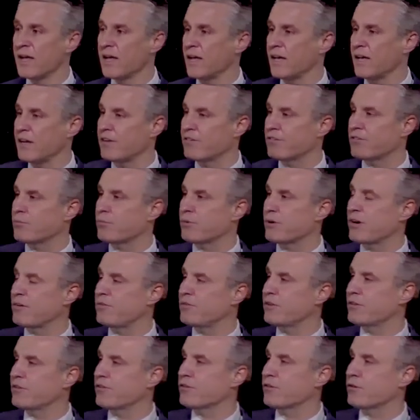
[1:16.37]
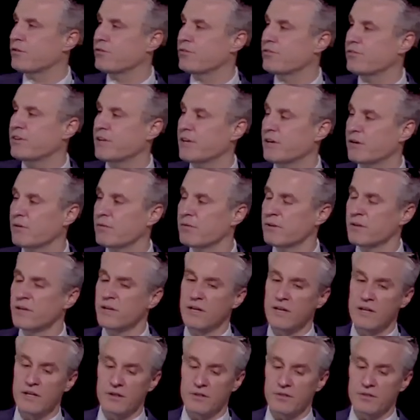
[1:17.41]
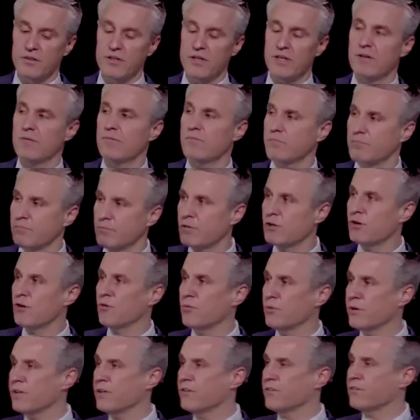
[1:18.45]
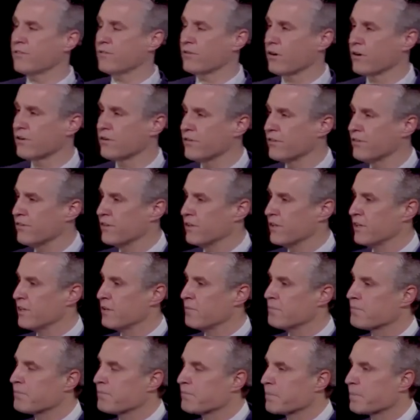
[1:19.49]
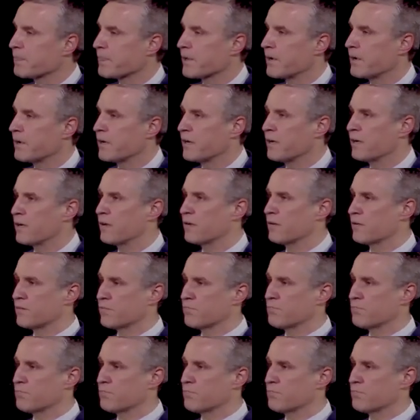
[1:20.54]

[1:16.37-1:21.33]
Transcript: And as the prevalence goes down, then you know we start to see uh,